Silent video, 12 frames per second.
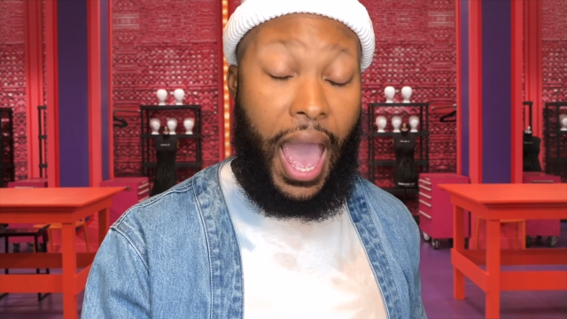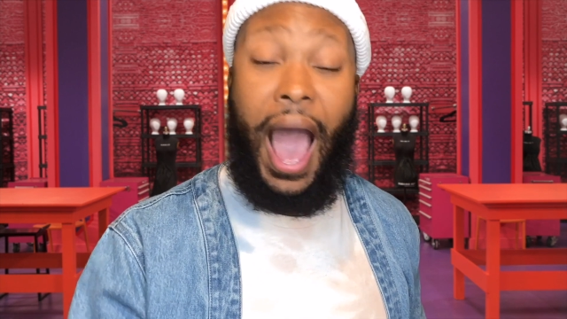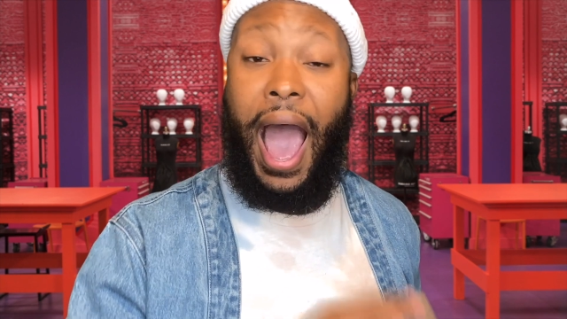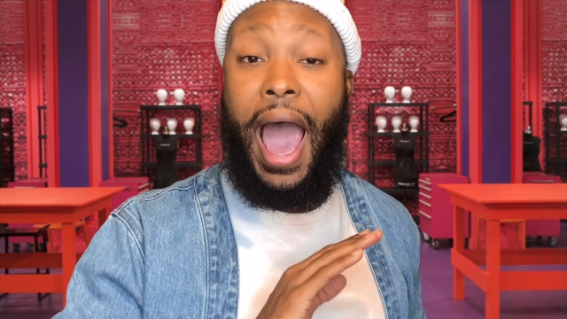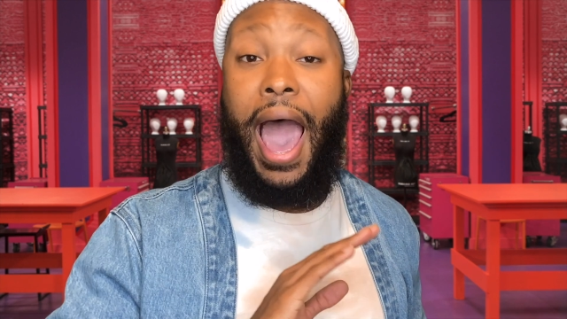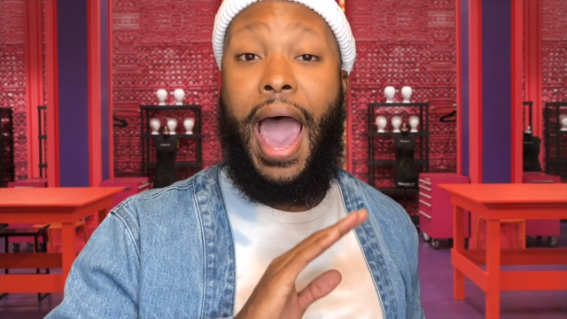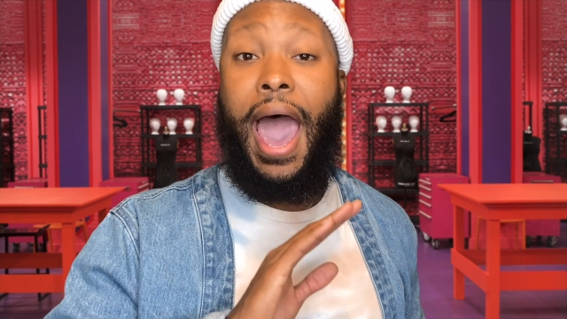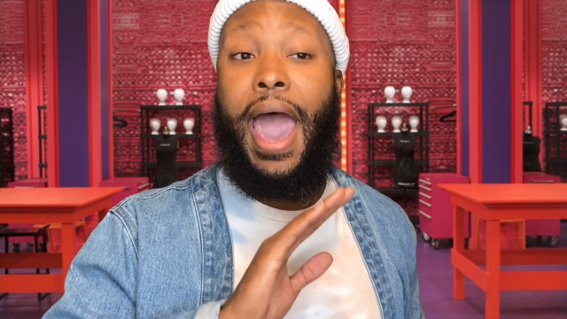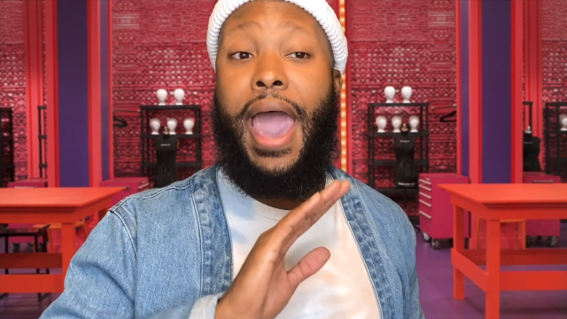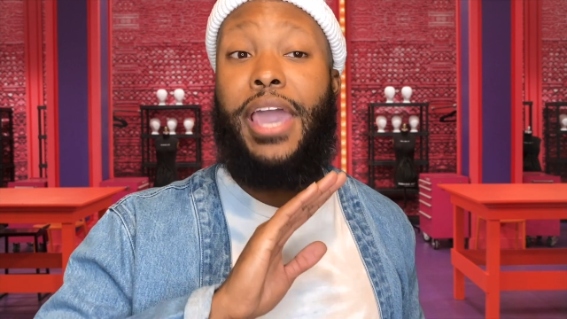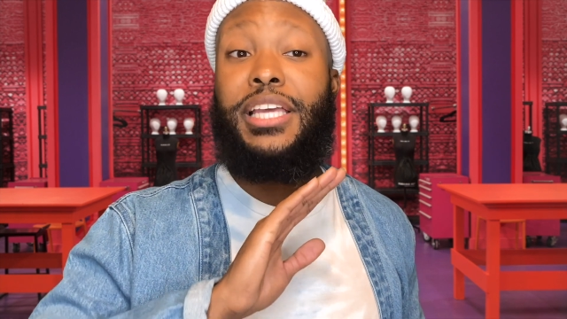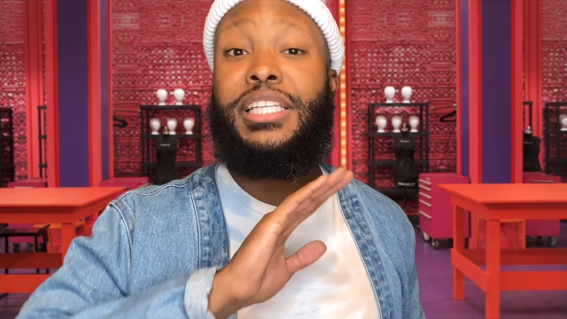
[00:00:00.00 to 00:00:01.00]

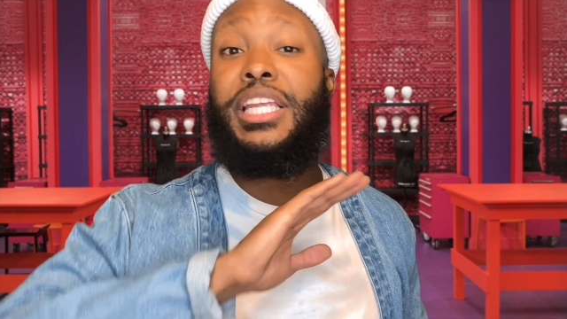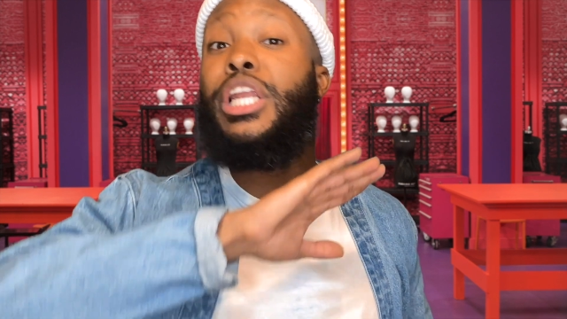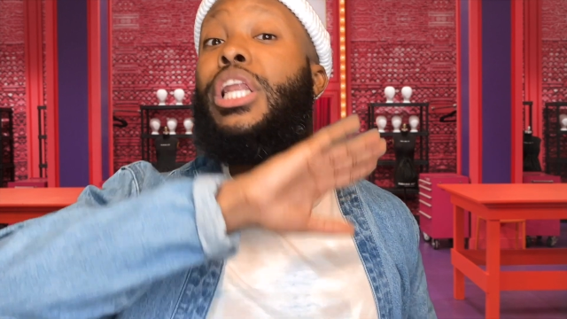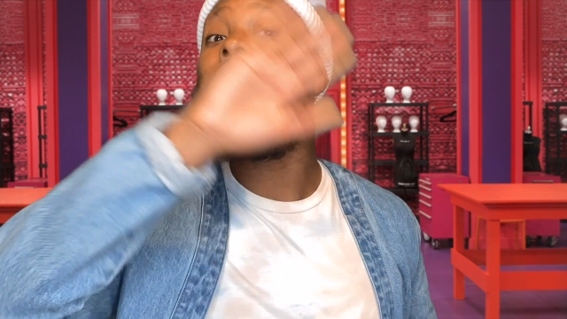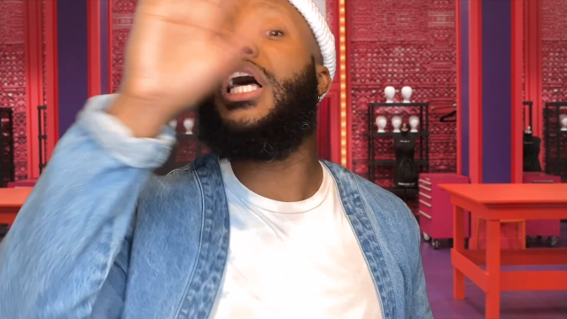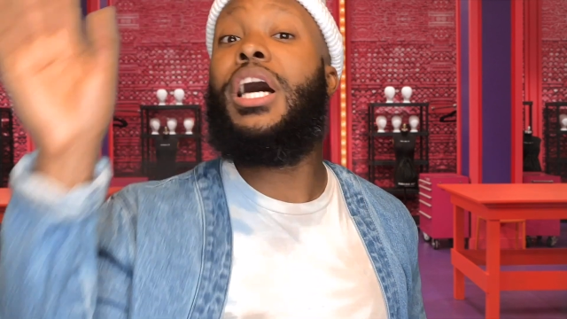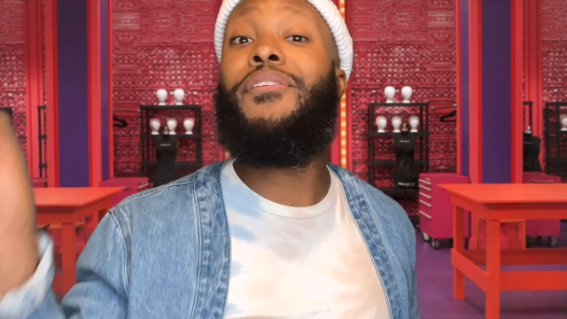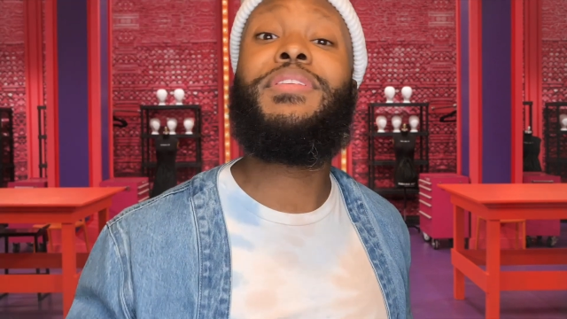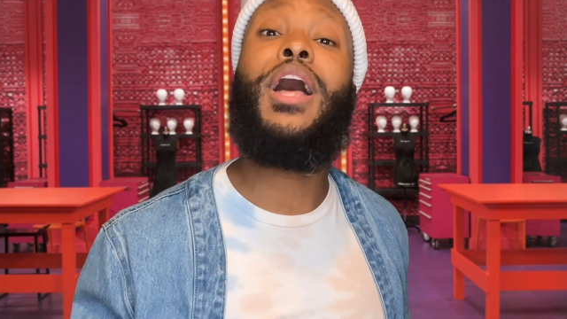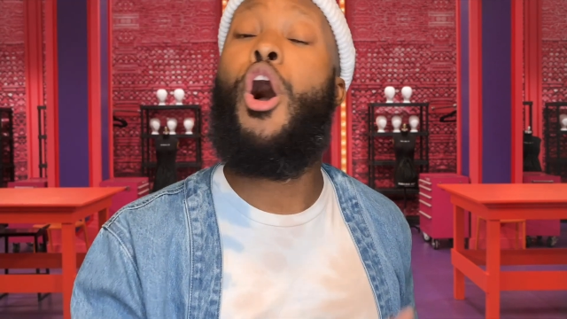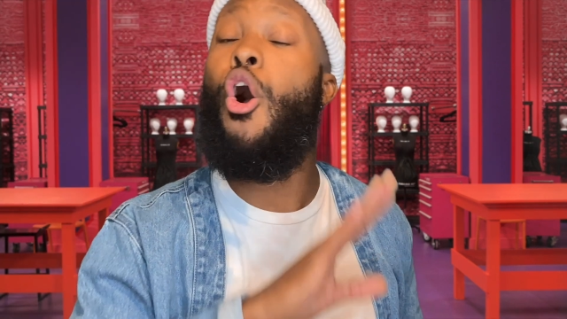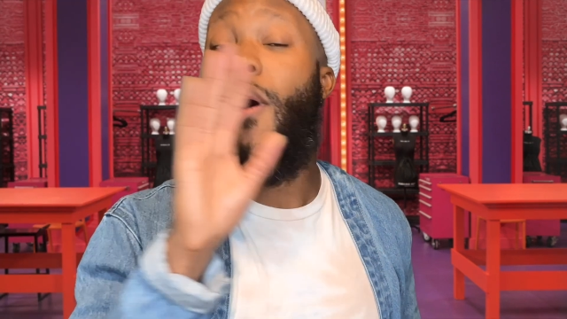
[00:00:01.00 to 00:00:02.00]
I didn't love
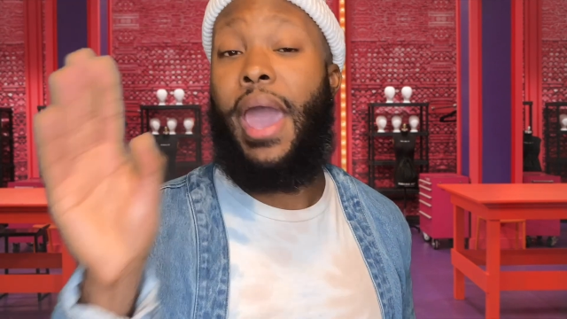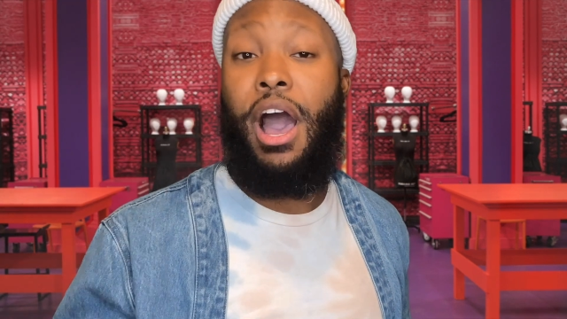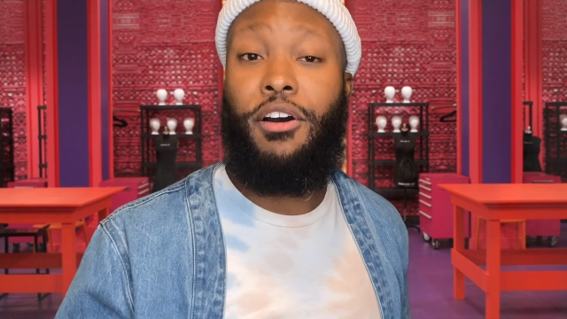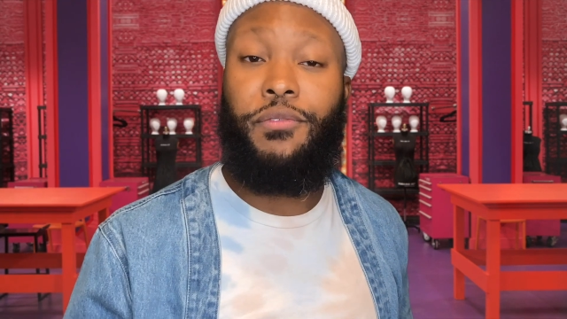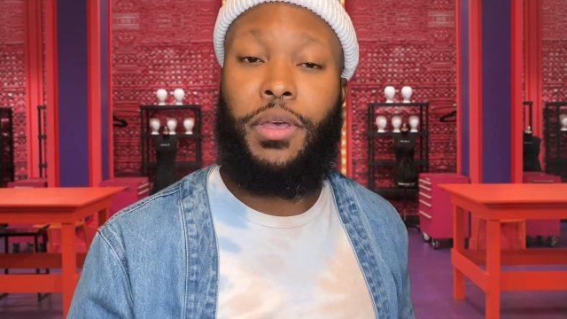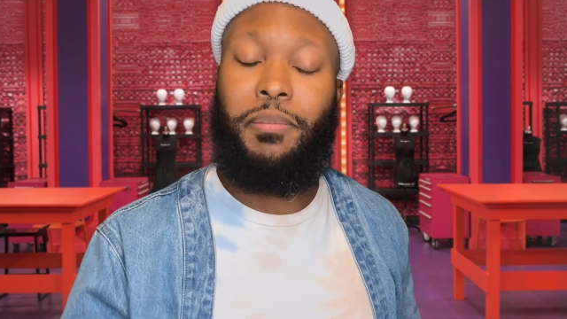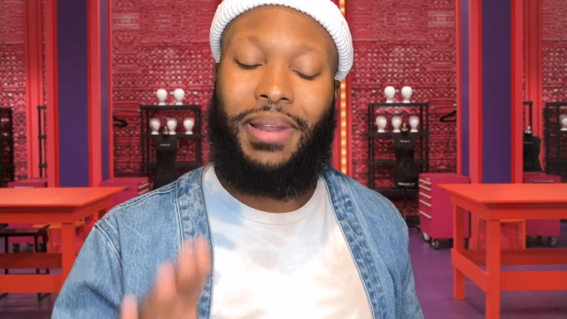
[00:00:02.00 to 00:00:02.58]
the whole outfit,